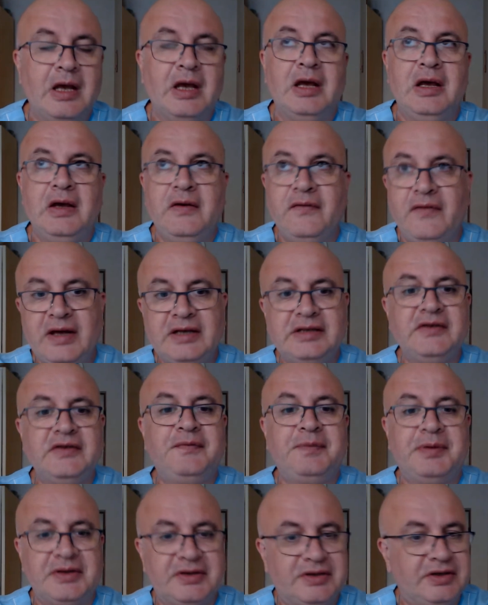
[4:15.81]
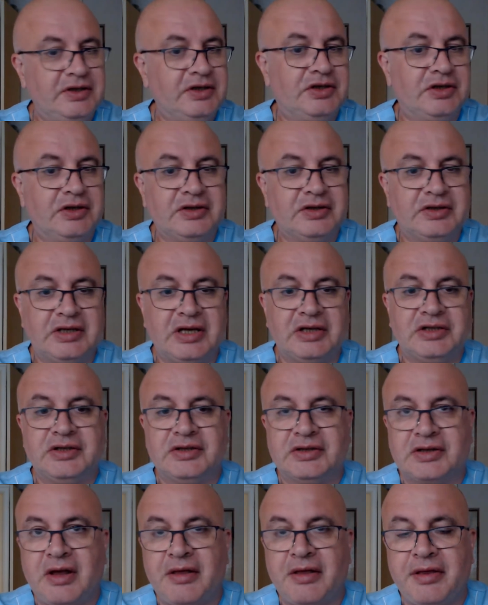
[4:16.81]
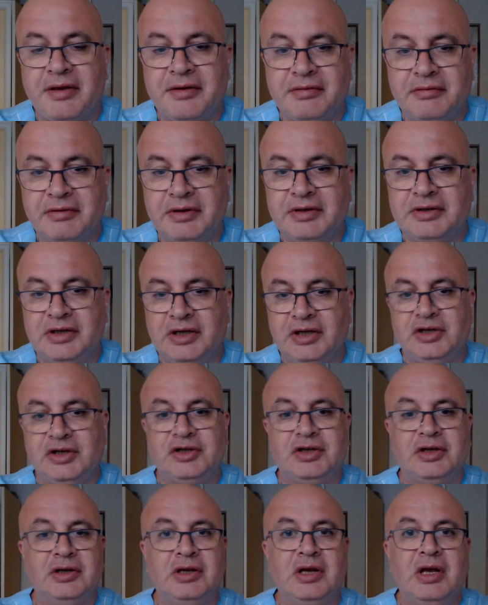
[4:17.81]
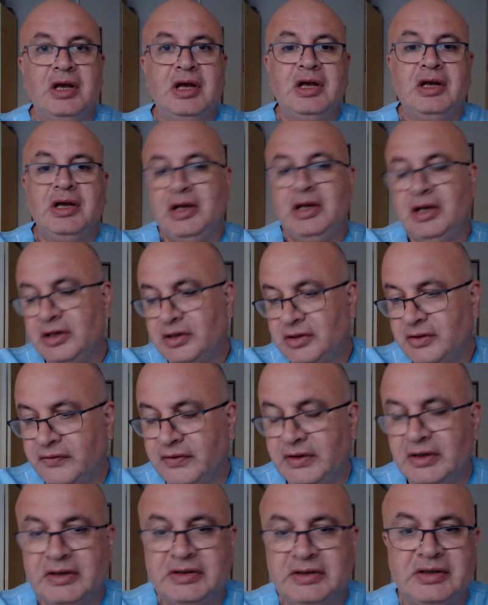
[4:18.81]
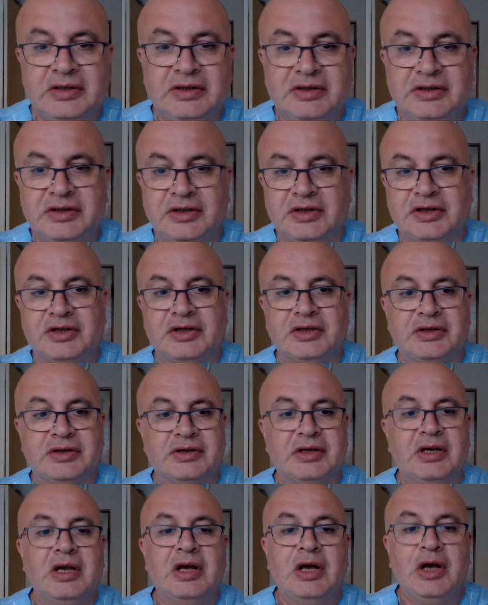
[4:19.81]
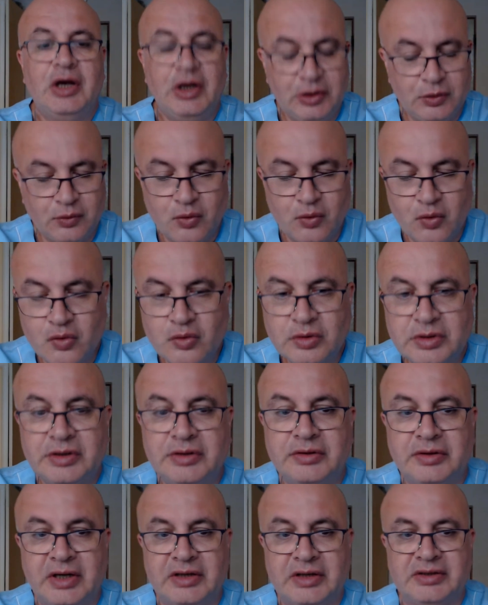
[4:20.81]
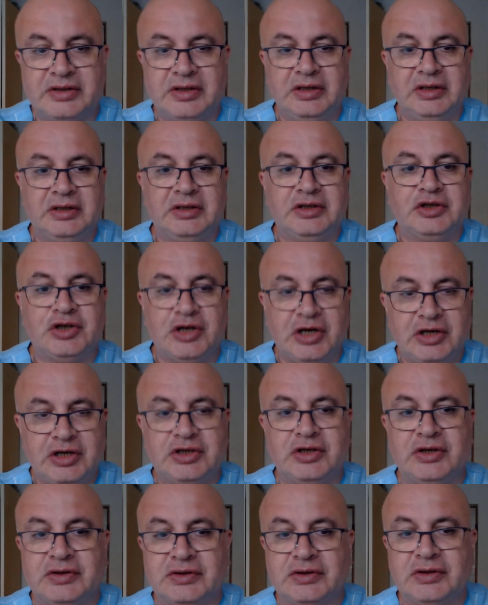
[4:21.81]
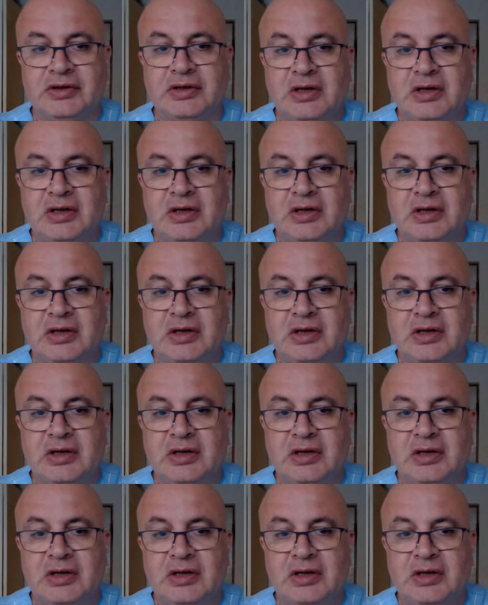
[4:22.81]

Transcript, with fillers: Invasive procedures such as catheterization, intravenous insertions, and wound dressing changes.